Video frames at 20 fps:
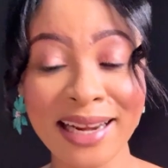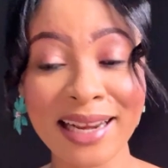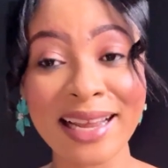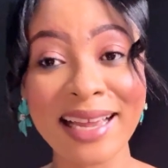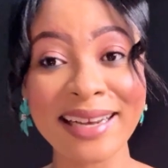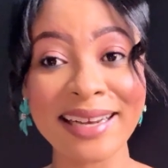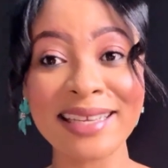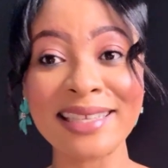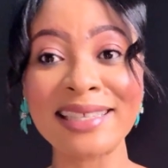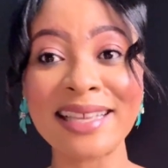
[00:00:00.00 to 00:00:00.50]

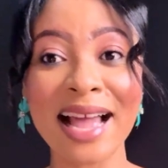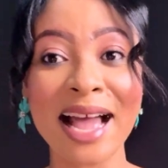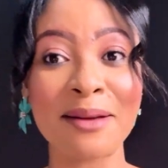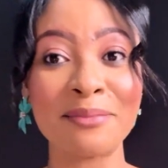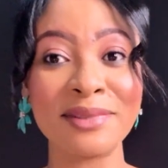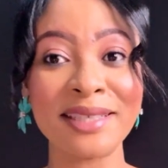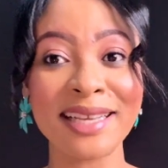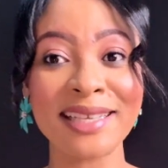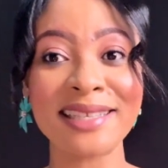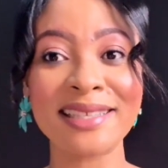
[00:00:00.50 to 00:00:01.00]
clear this,
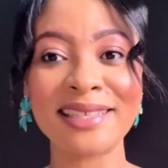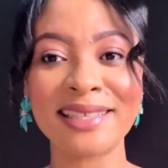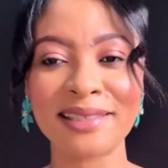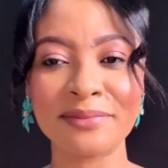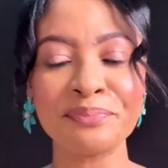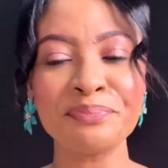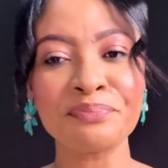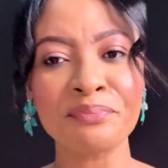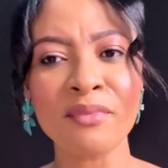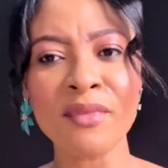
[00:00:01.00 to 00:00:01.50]
I'm just
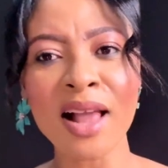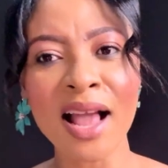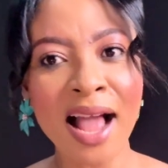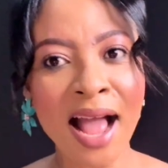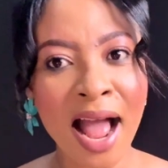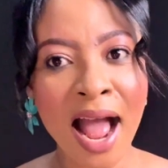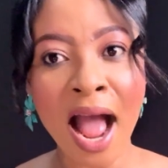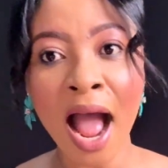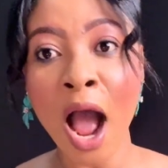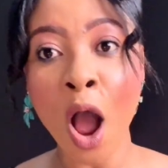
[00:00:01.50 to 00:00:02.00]

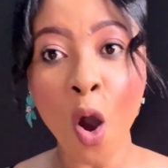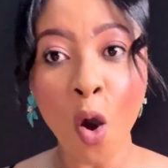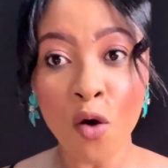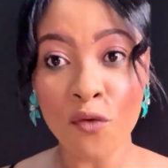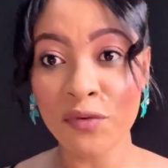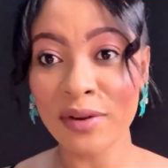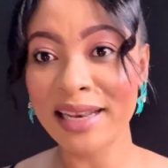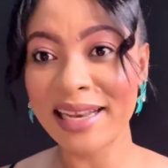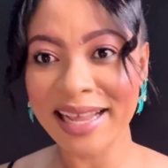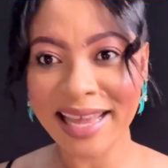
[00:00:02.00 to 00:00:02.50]

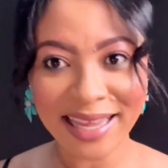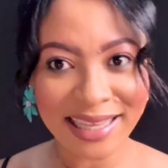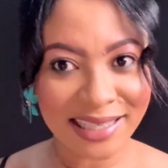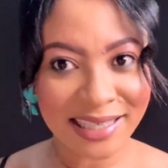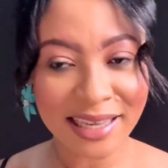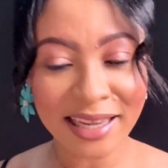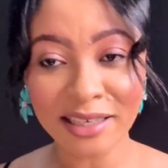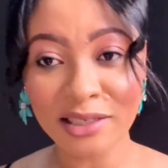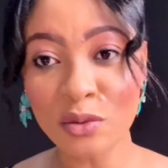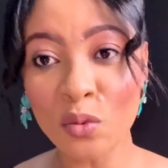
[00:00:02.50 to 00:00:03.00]

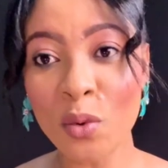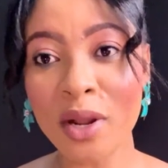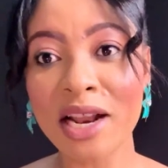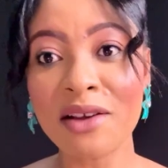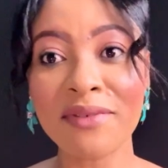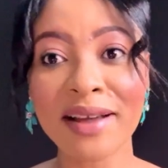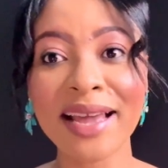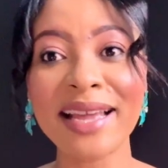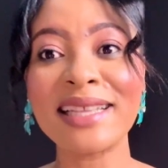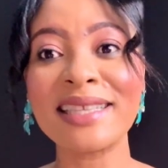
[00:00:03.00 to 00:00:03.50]
ovulating
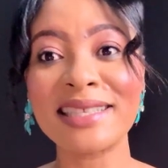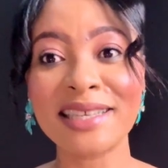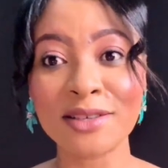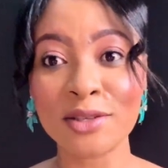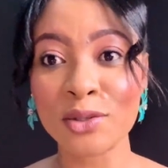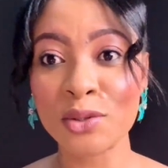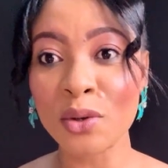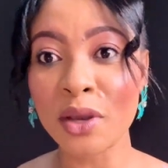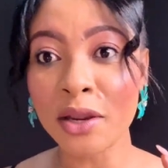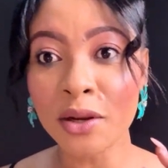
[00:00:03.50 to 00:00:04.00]
whatever it
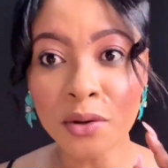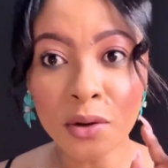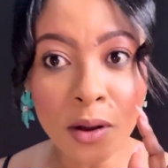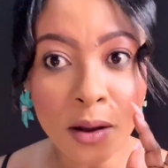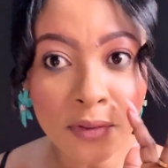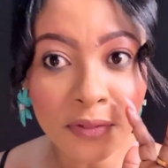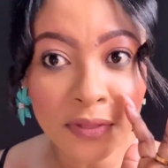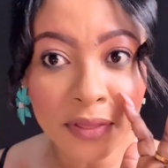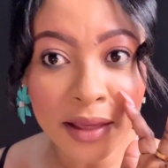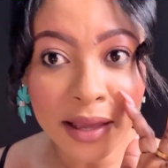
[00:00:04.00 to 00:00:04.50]
is, so
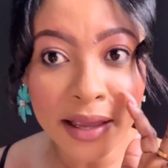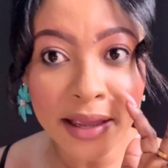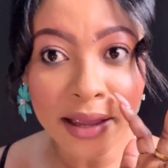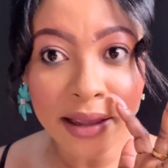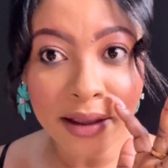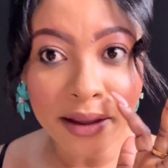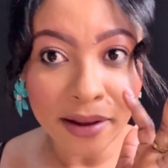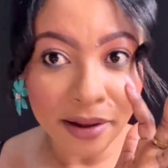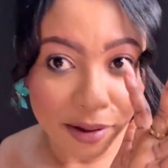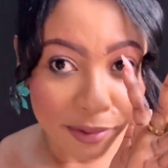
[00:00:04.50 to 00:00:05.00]
ignore
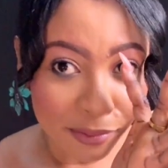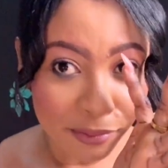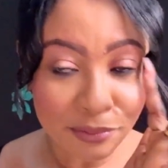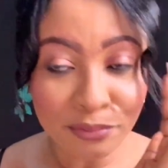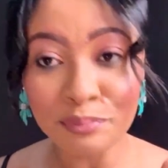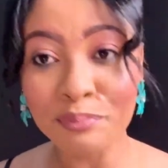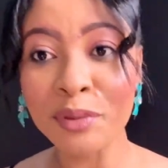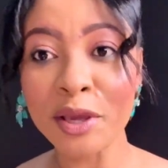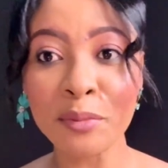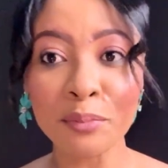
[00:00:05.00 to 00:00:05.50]
the
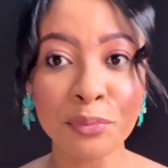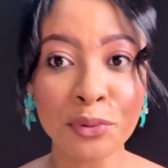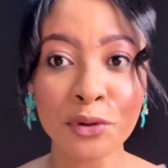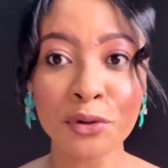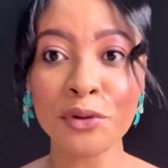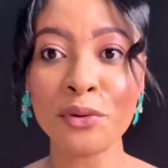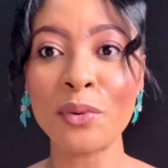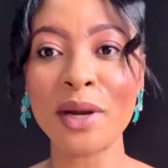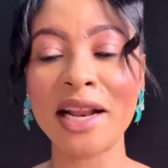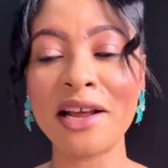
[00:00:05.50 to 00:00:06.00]

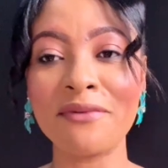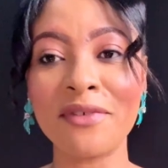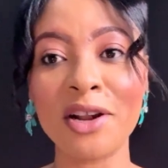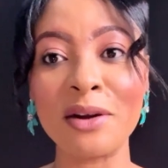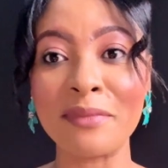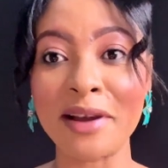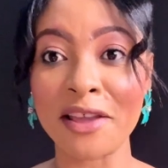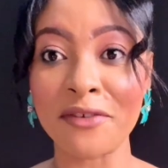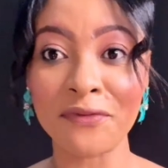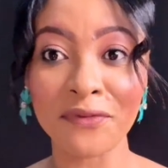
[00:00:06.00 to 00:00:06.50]
pimple whatever
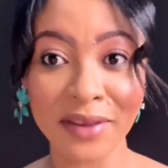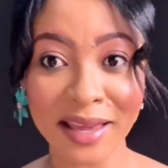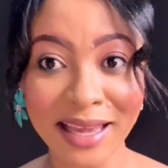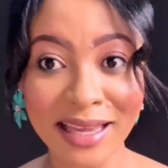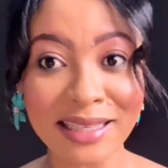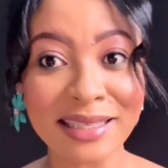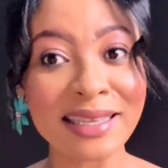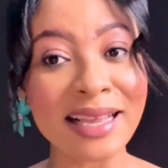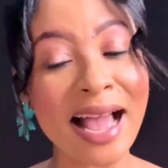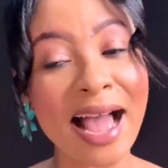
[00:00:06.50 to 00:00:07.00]
on my
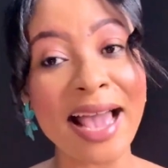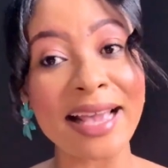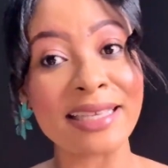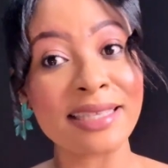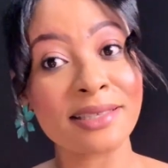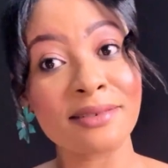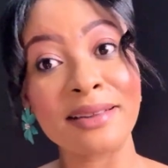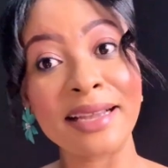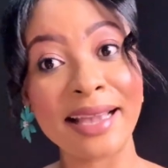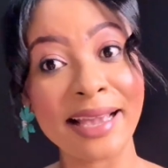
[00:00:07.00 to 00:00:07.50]
face. I
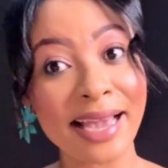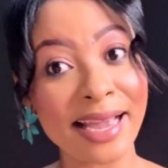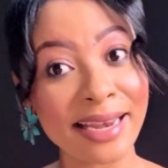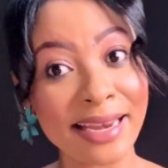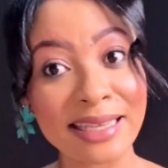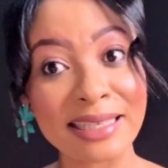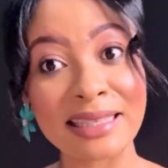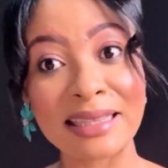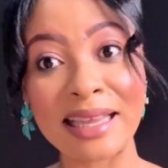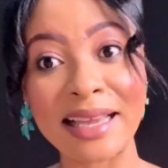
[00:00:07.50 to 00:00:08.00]
still get
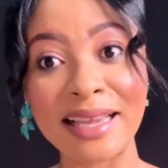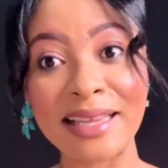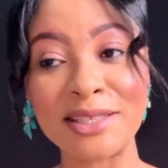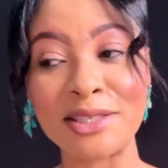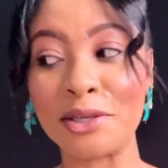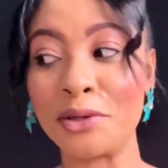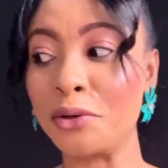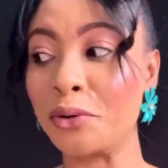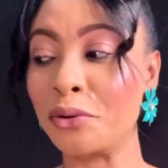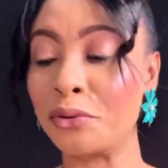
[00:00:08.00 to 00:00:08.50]
these things,